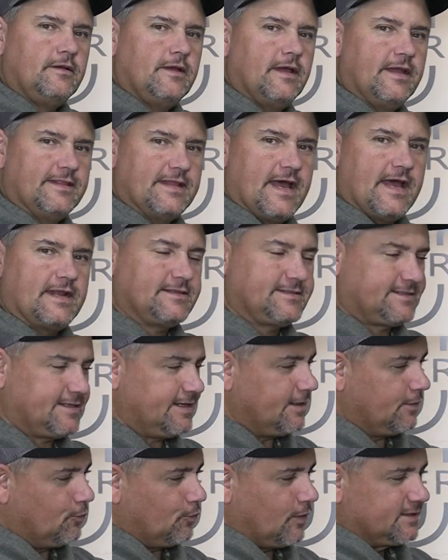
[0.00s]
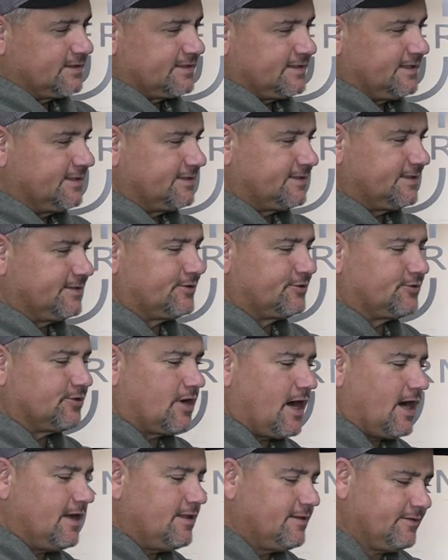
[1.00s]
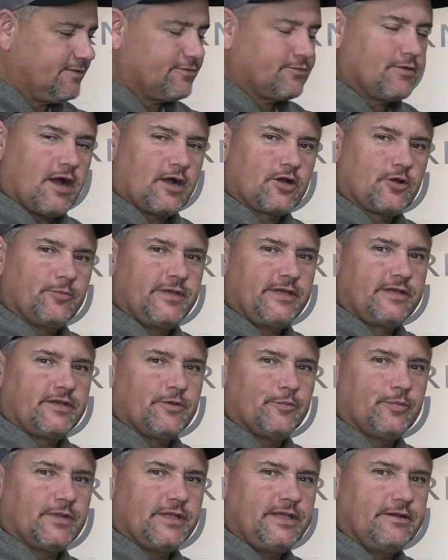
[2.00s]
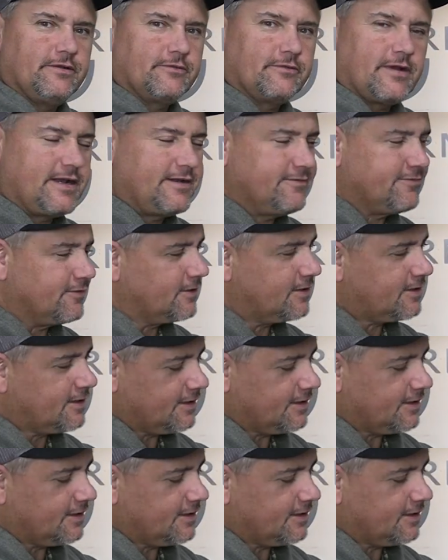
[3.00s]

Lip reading: And that is it. Once this is dry, this rock will be complete and ready for the